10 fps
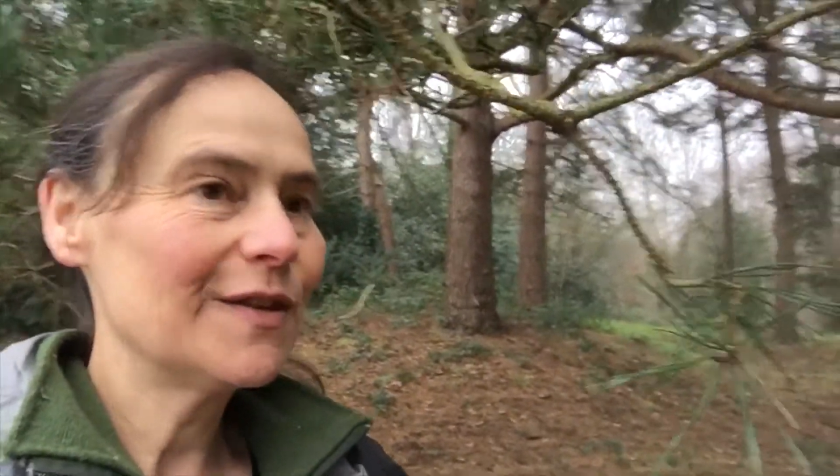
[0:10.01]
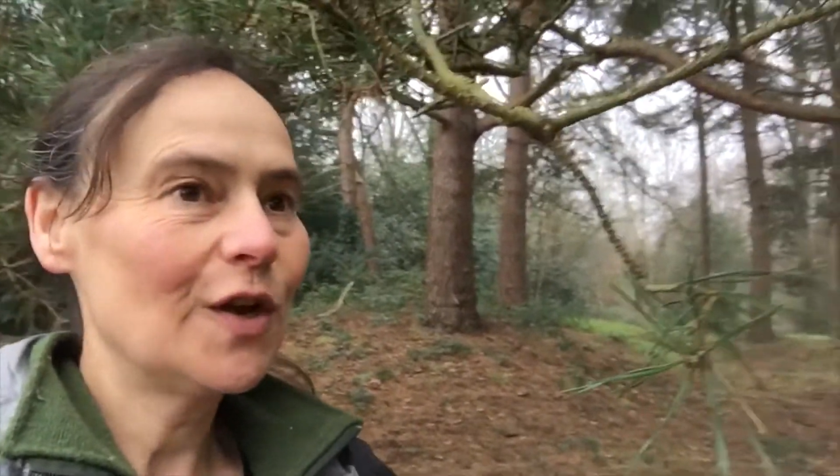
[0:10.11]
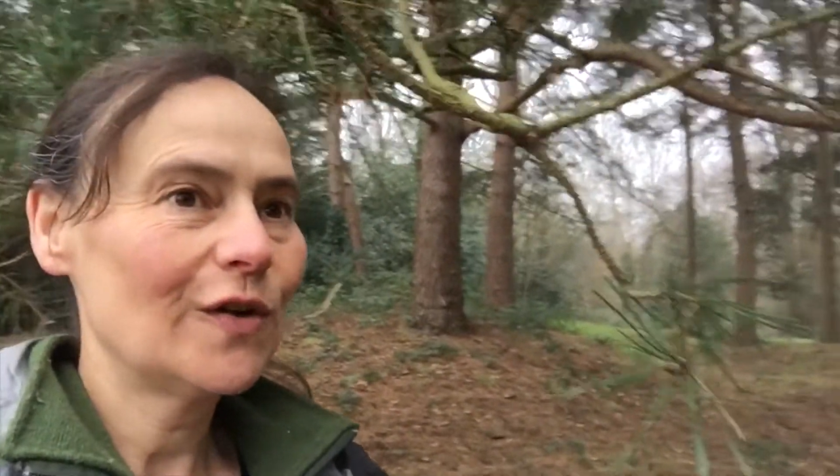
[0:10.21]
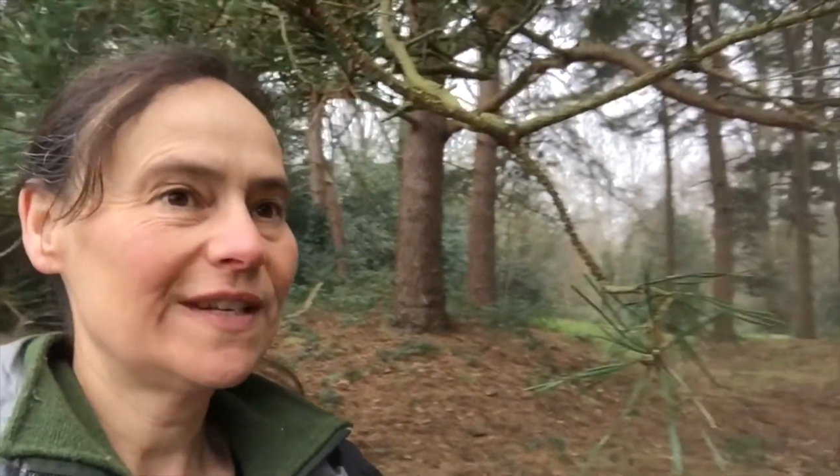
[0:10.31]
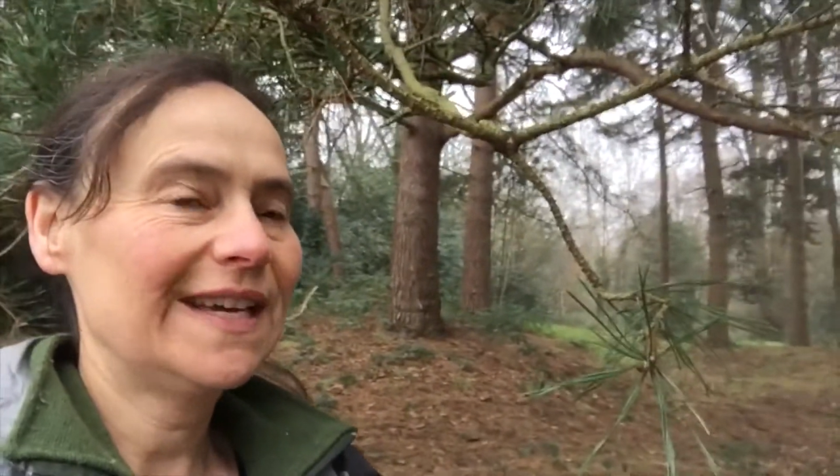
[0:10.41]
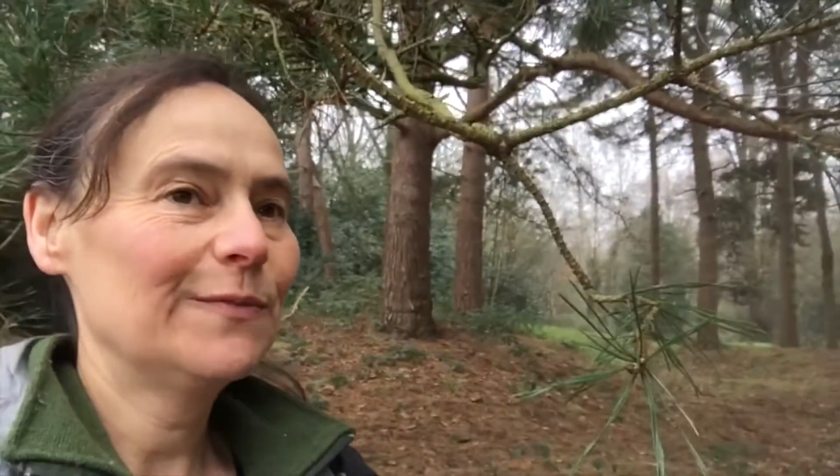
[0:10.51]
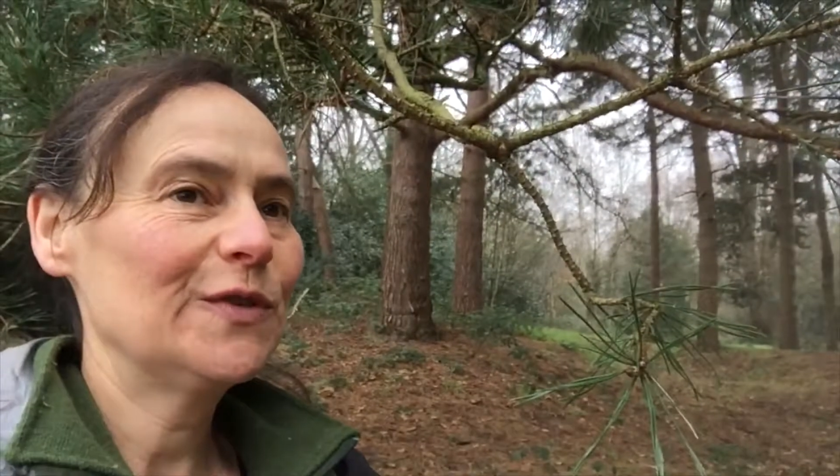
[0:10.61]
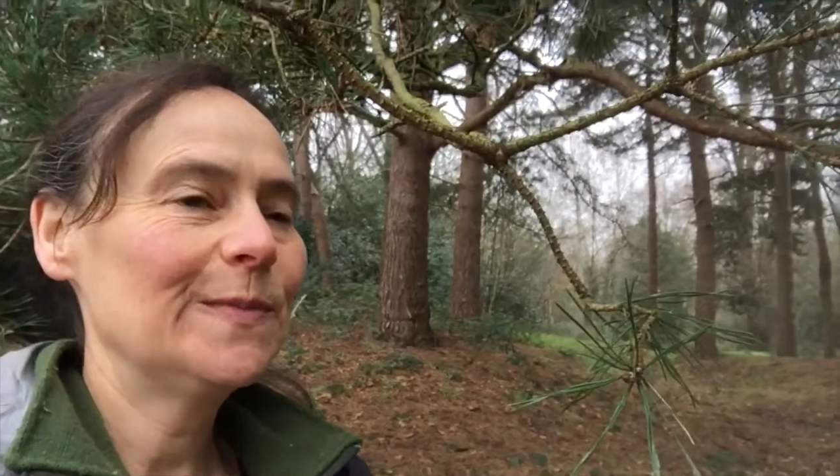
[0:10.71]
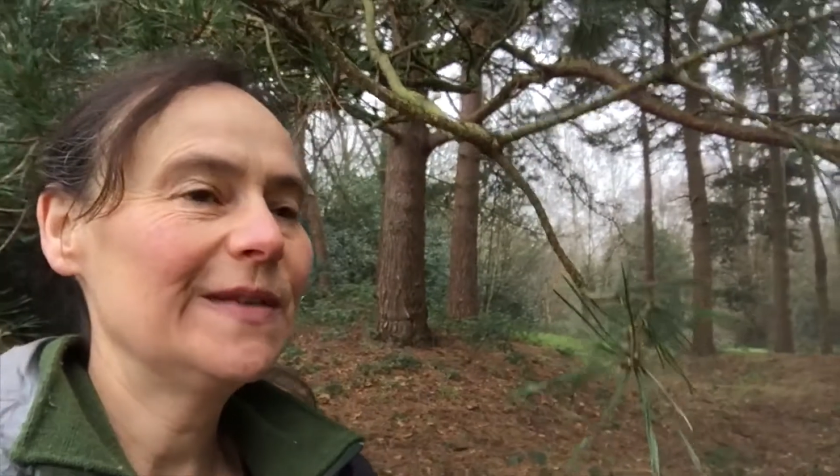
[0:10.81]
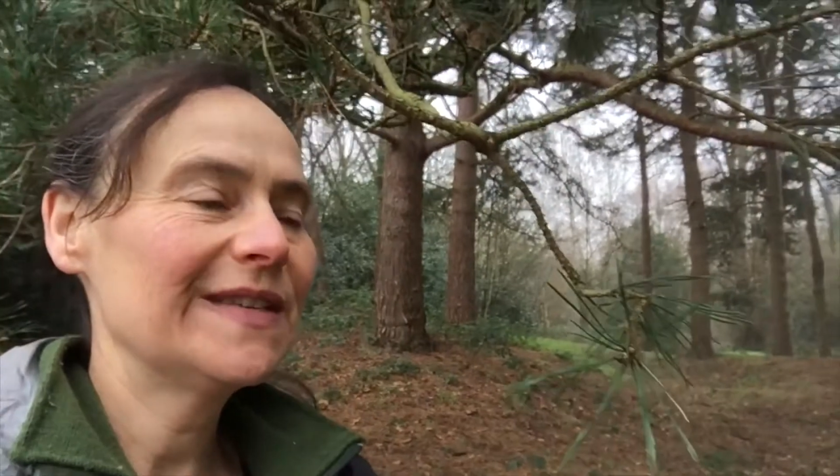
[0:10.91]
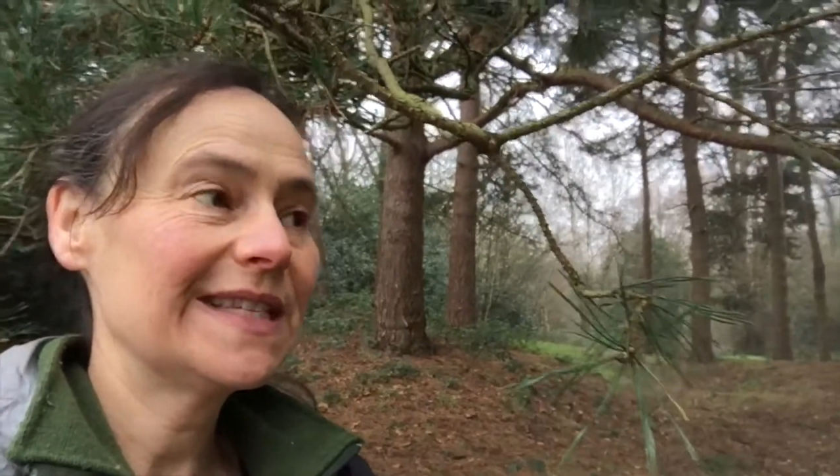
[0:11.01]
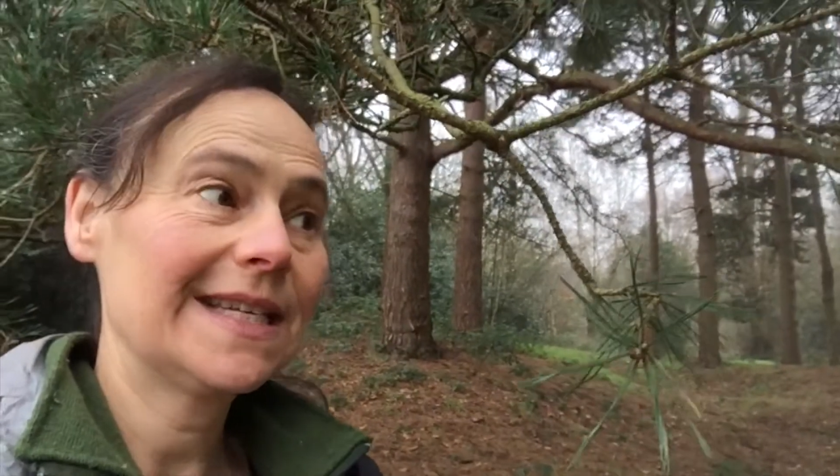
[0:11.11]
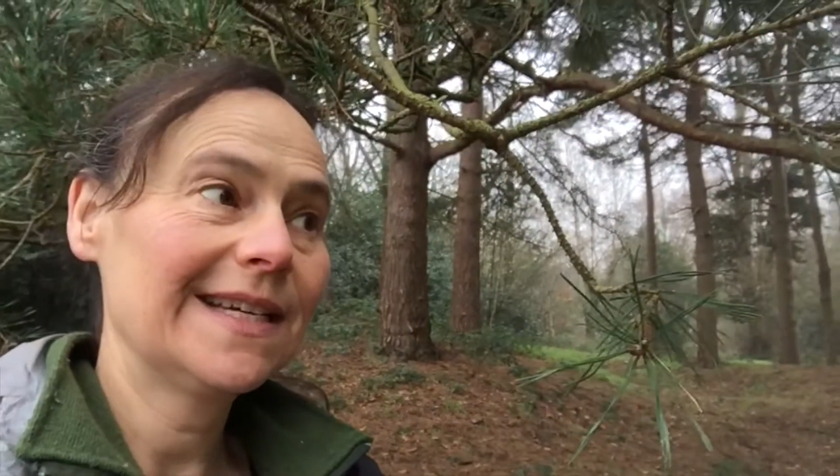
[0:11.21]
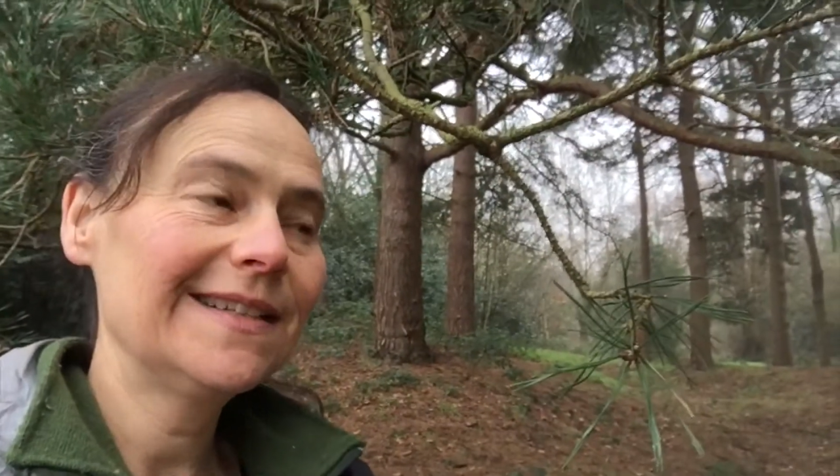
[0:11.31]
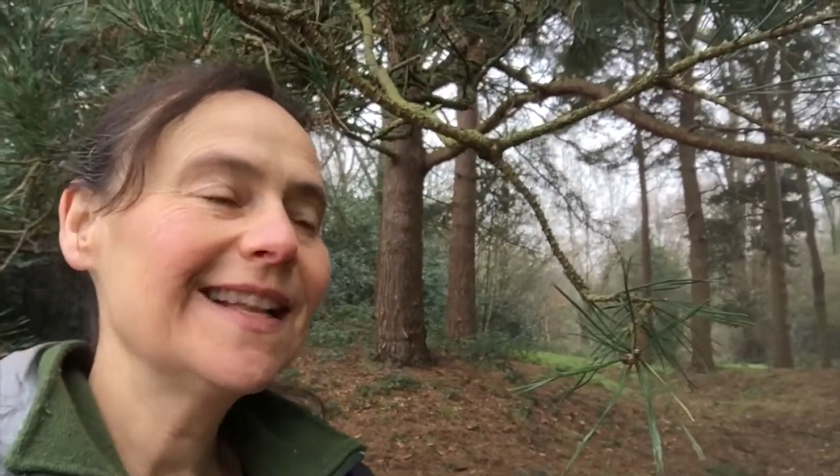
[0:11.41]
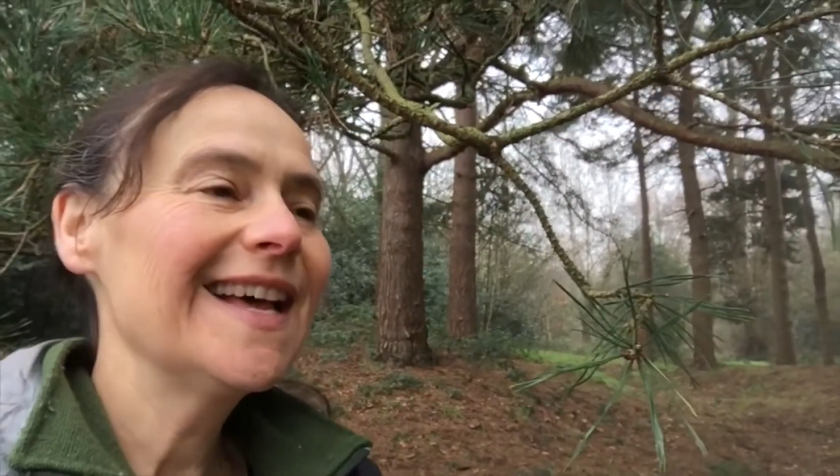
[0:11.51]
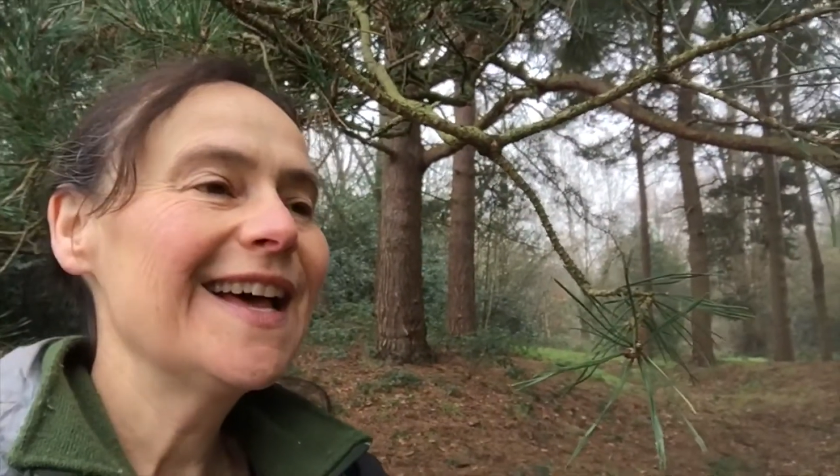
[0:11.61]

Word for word: lockdown, would you believe it still?